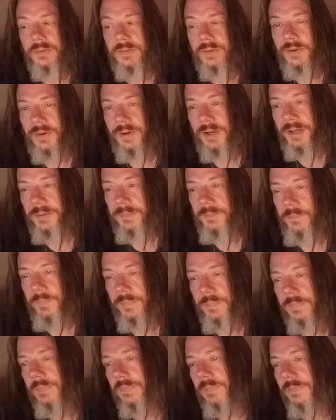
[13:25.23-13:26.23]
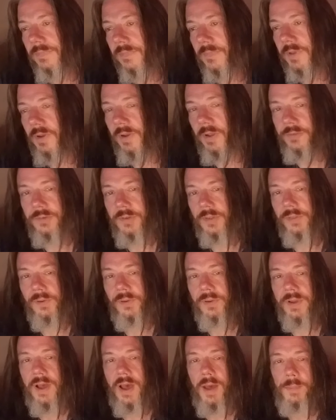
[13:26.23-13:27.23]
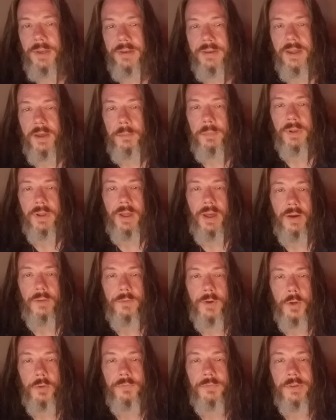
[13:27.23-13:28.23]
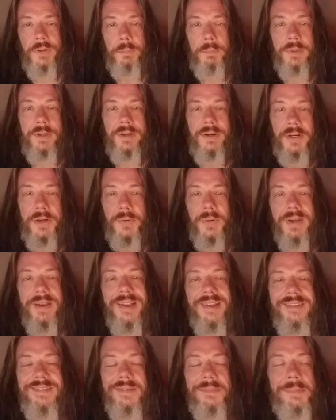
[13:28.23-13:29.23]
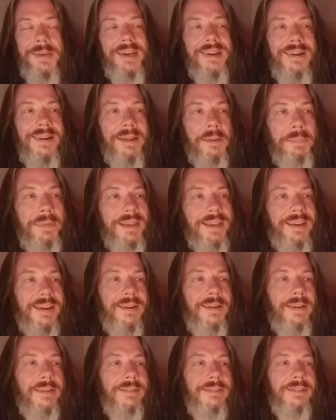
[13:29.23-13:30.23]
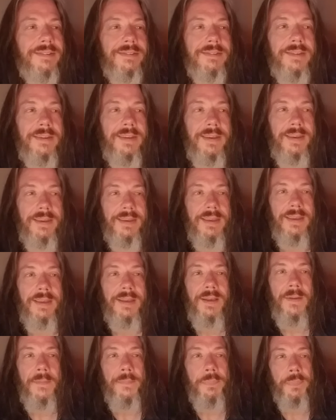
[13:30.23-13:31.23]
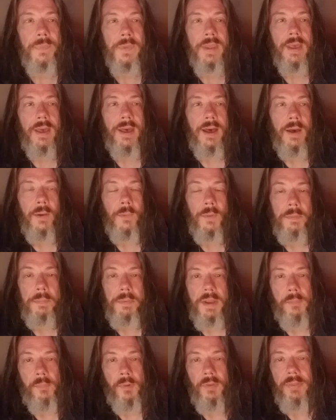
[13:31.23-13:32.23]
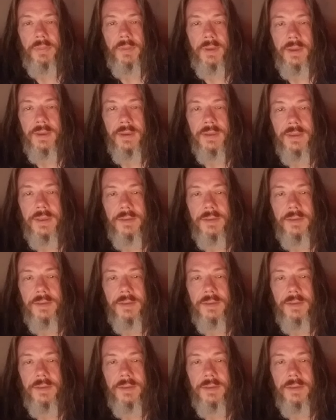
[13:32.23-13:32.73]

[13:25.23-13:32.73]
So you could also throw a comment down below. Vote for the beard or against the beard. I'd be curious to see what people think.